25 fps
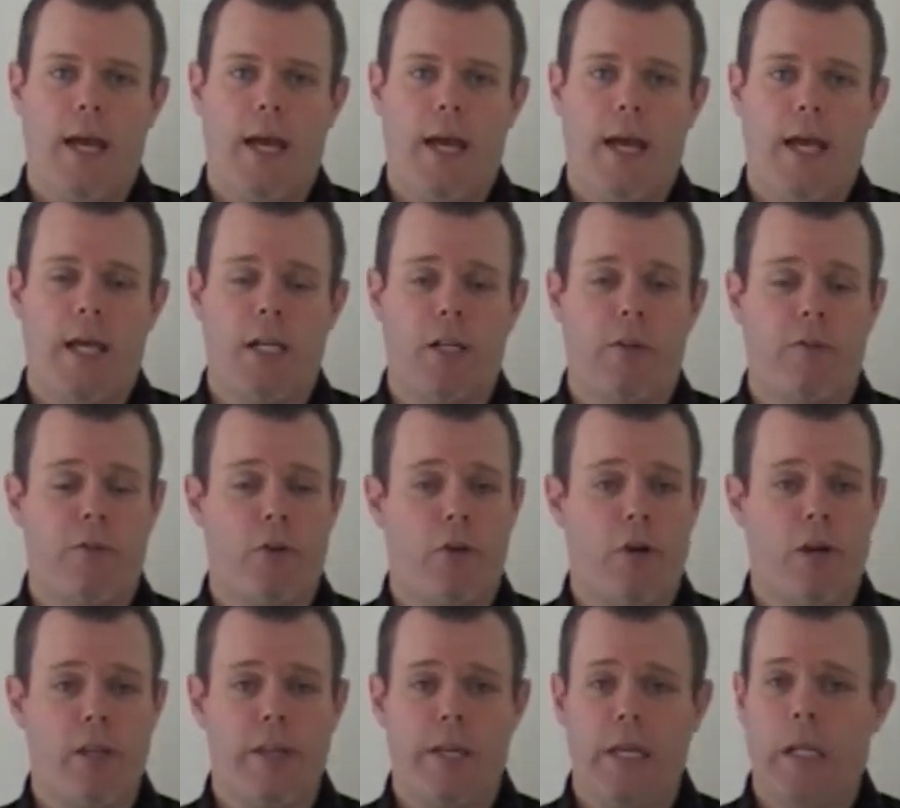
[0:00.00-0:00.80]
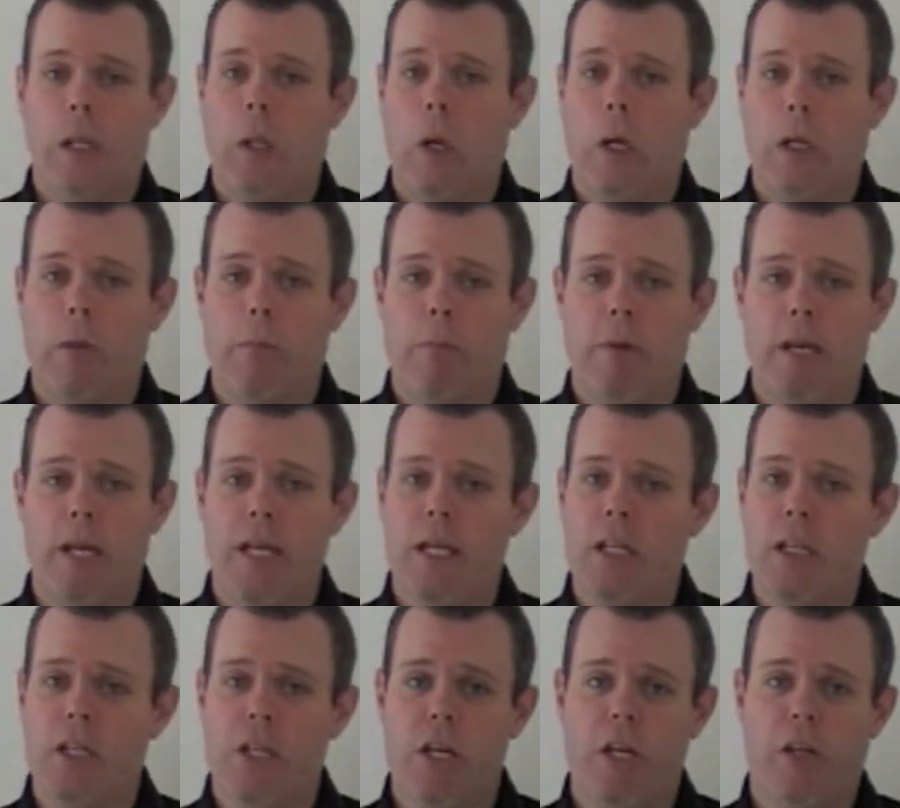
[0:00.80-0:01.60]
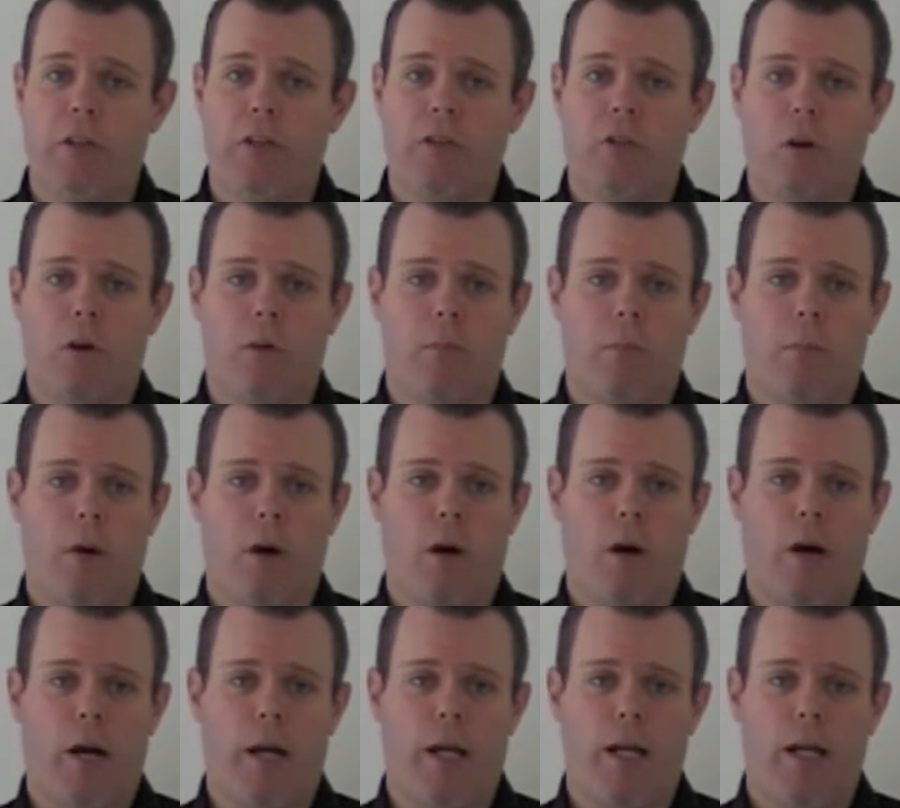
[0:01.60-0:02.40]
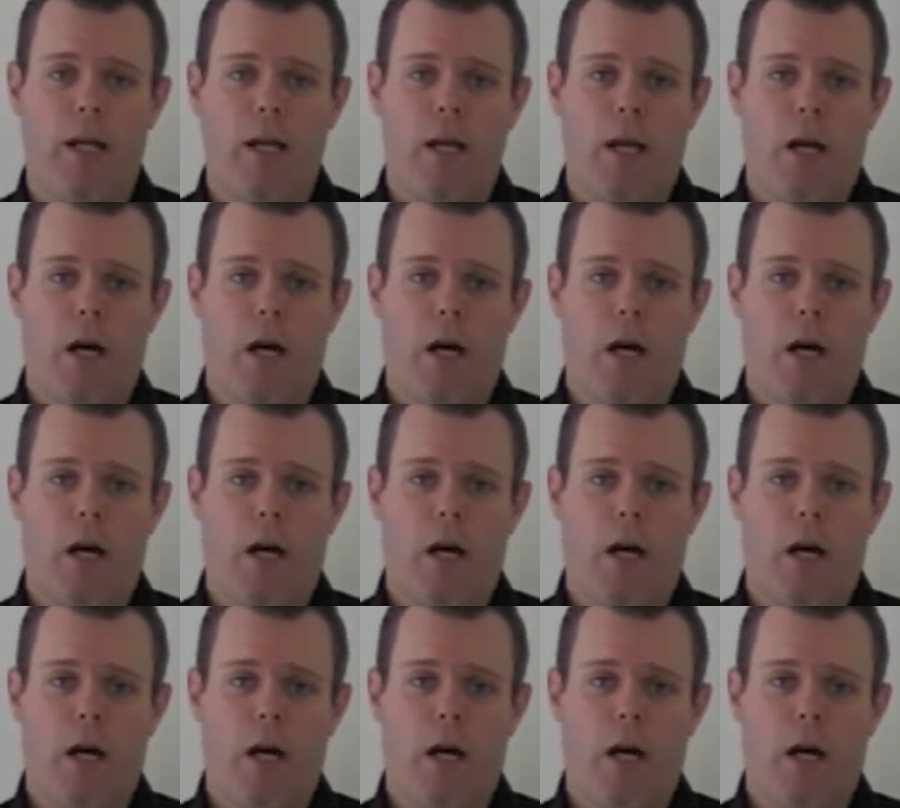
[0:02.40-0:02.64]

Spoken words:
And if you're anything like me in years gone by,